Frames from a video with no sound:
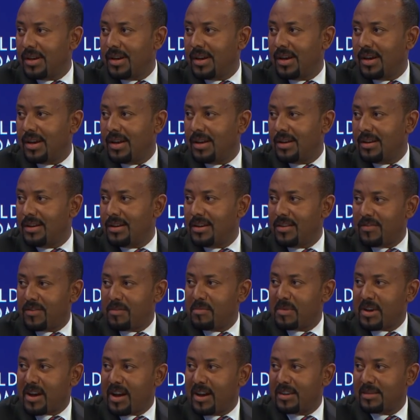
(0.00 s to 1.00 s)
and
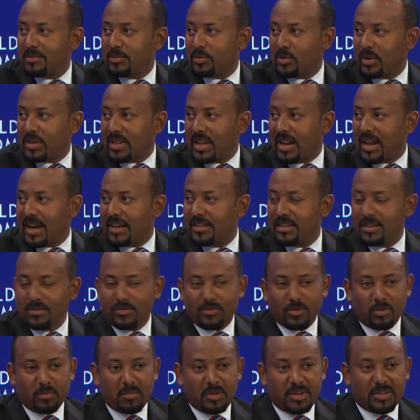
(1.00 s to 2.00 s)
different mechanisms to analyze the
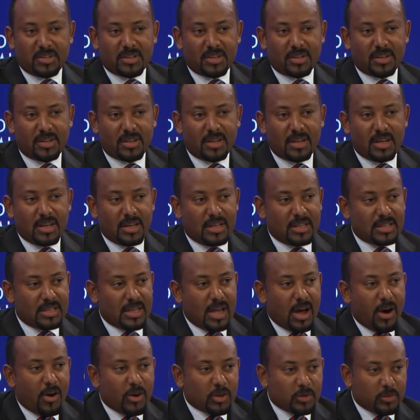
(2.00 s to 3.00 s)
information,
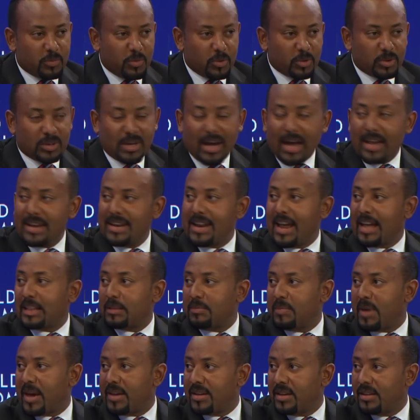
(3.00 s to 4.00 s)
the output
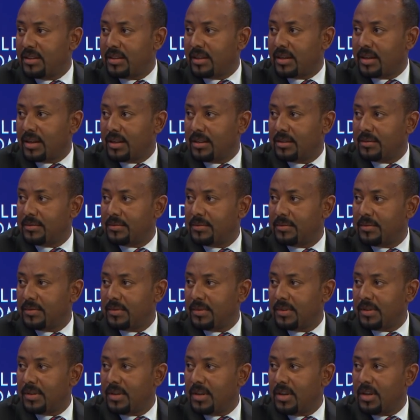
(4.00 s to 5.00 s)
cannot be identical.
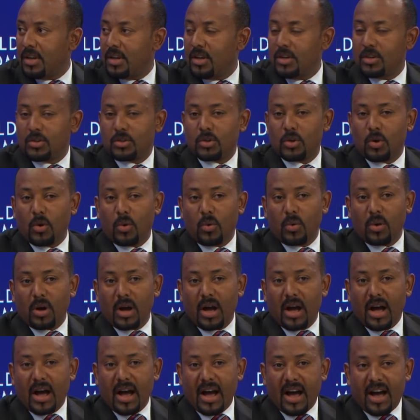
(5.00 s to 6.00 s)
So
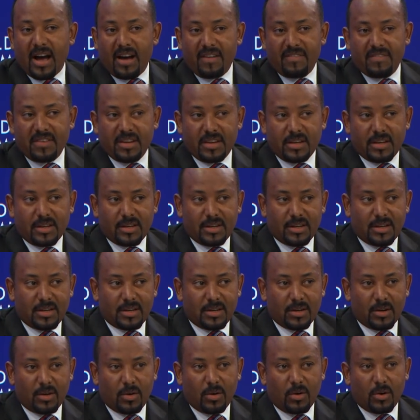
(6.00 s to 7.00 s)
having
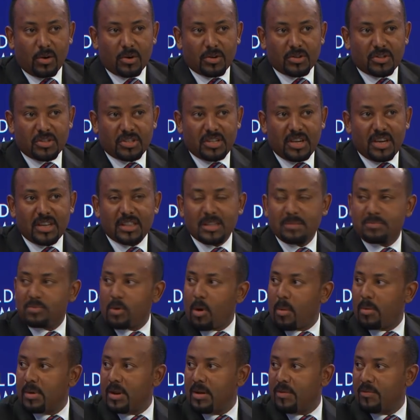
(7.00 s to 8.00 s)
or seeing the
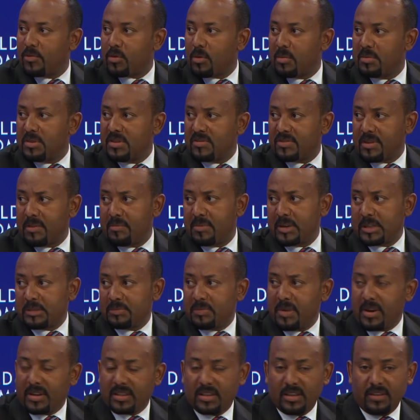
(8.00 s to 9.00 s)
problem from different
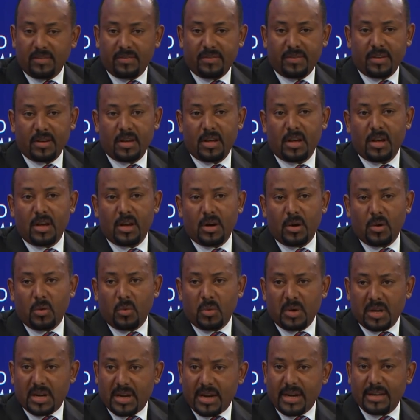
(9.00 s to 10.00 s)
perspectives,
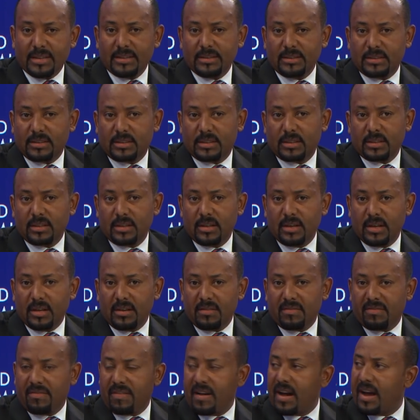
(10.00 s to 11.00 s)
we can't
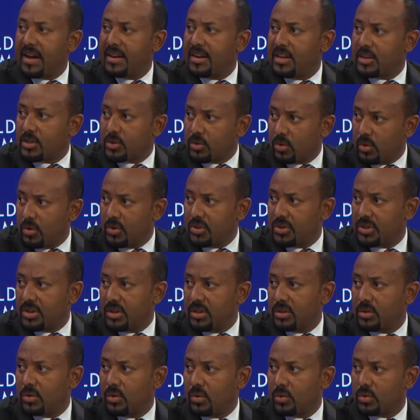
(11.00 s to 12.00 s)
find a
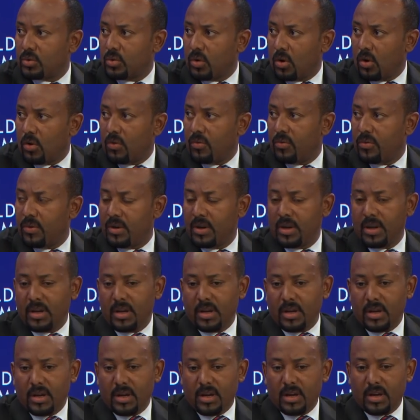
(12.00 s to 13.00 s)
solution to solve
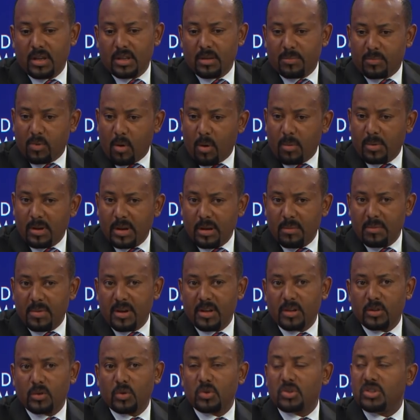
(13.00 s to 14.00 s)
the problem
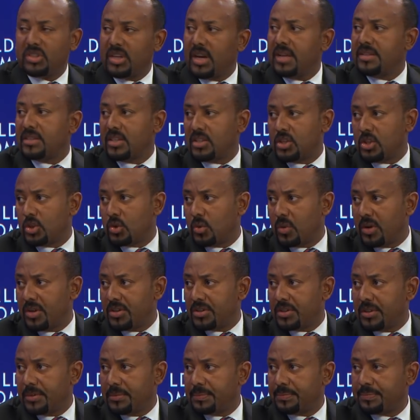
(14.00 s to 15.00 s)
and to change the
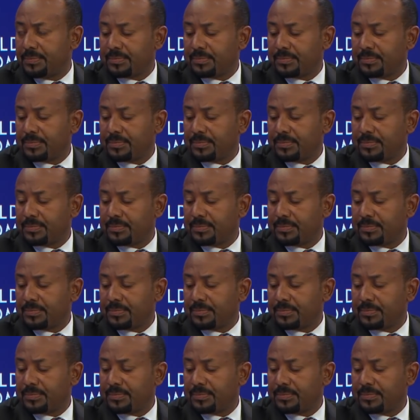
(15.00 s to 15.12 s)
situation.